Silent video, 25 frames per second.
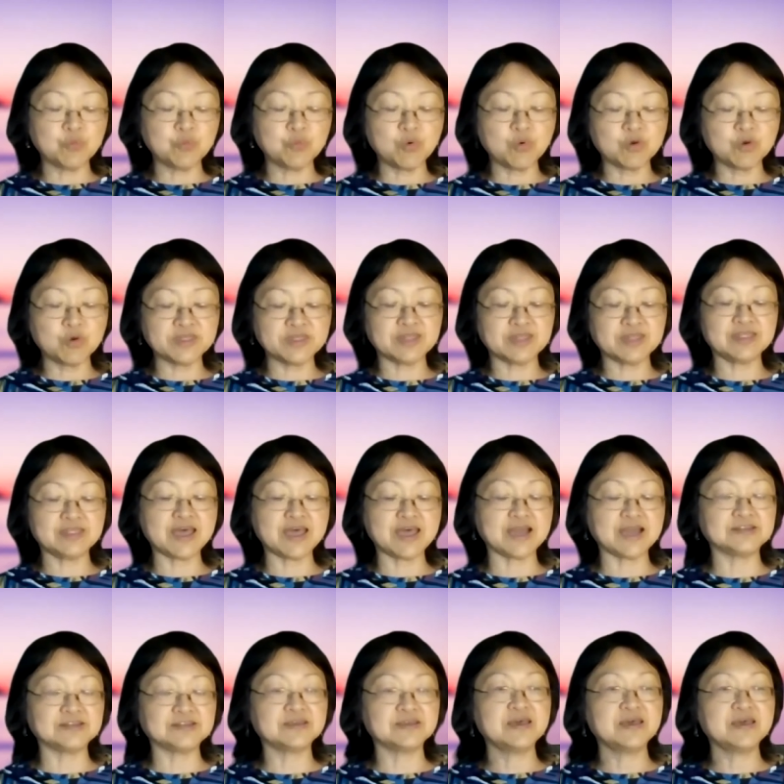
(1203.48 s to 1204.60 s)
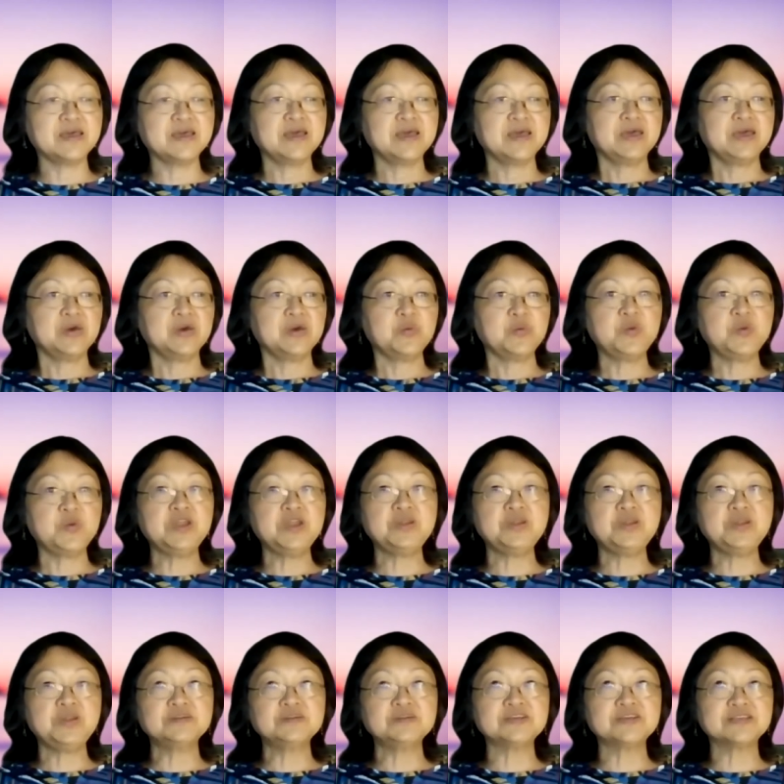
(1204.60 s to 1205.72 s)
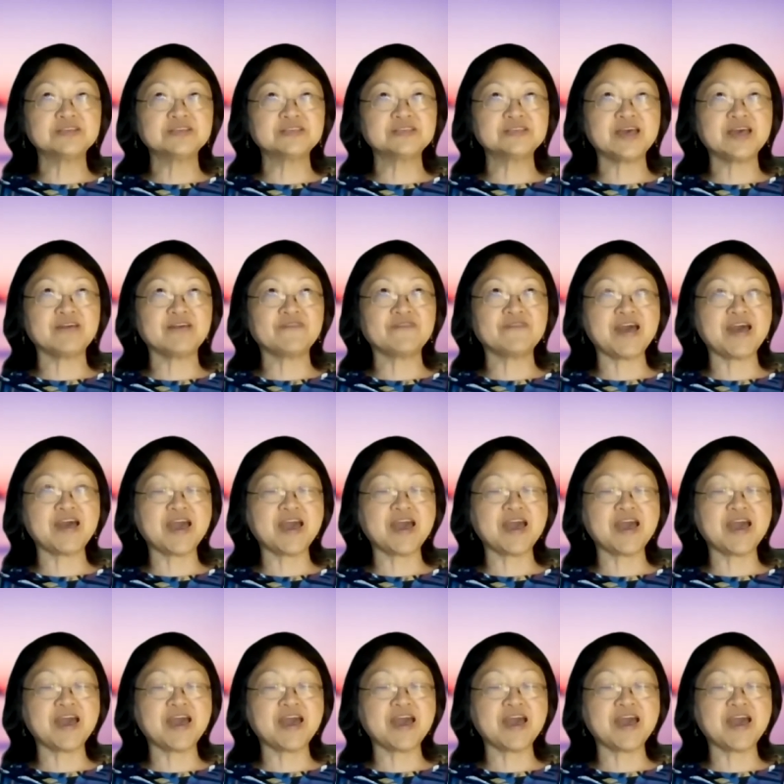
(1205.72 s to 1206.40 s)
more than that. We don't just have